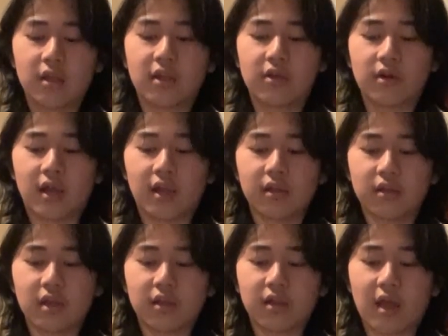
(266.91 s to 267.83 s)
the United
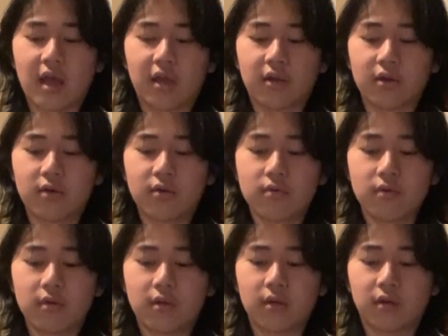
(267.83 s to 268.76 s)
States Echo
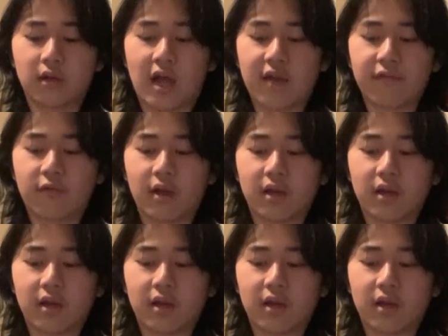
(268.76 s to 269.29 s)
Live